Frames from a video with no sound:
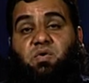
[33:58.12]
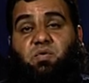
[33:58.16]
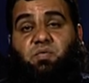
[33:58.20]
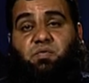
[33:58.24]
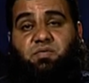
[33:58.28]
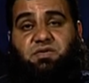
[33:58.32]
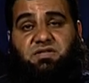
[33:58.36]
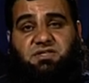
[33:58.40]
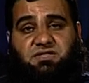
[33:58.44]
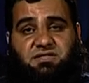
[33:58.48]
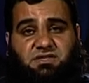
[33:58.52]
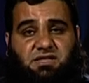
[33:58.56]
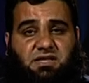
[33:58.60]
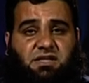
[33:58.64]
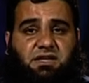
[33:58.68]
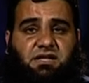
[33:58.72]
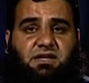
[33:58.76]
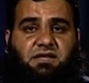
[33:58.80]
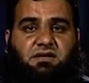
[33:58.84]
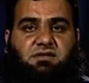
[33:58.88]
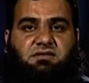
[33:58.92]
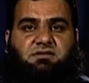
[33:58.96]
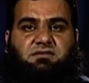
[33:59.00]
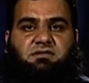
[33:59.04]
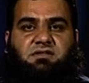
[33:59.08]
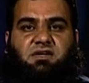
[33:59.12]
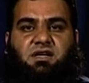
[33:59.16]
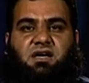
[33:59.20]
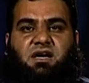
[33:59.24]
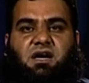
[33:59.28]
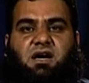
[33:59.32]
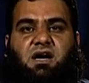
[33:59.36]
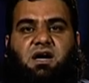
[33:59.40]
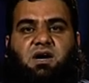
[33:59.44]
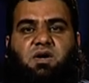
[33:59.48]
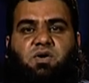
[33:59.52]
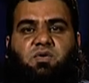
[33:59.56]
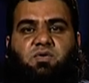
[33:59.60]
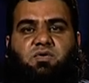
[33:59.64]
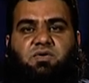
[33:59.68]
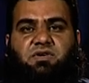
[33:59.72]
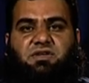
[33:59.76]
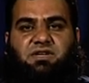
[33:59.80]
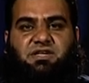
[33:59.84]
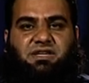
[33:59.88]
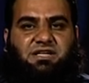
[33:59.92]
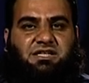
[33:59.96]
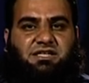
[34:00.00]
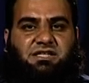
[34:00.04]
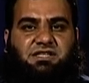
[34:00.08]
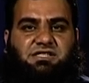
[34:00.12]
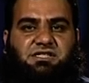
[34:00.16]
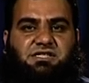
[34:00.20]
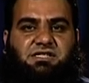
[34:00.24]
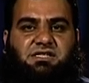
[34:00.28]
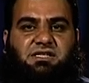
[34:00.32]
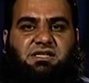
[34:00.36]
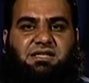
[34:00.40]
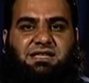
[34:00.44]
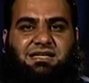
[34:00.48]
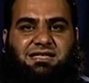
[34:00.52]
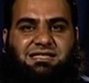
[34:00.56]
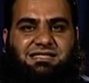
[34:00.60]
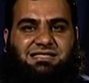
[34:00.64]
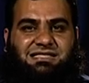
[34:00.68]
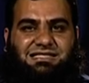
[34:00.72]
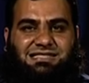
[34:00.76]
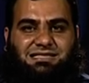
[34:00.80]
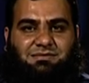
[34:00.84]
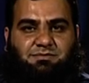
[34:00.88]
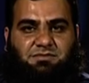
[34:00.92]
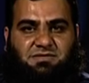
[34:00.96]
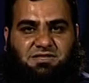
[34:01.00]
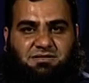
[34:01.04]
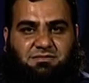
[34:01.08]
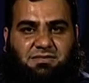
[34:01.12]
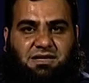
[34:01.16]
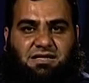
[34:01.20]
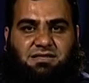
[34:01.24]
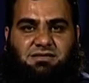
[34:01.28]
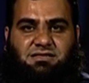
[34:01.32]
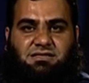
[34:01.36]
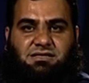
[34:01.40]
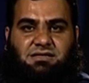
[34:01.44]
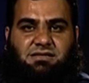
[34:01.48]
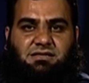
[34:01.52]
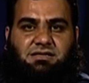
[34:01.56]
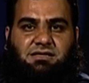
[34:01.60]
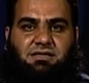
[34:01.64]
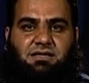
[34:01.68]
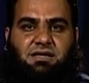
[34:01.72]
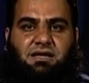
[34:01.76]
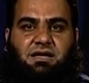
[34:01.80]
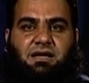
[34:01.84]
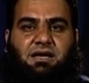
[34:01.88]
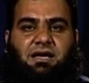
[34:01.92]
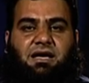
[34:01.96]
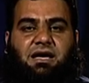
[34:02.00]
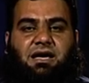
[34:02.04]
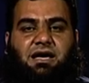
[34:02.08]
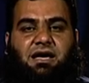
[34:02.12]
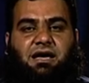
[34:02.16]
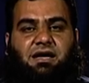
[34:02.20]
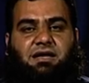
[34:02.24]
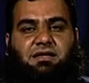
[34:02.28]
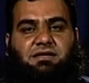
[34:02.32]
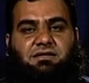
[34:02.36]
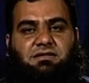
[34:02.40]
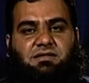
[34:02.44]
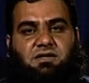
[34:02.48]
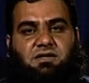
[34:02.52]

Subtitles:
we studied how recursion is implemented and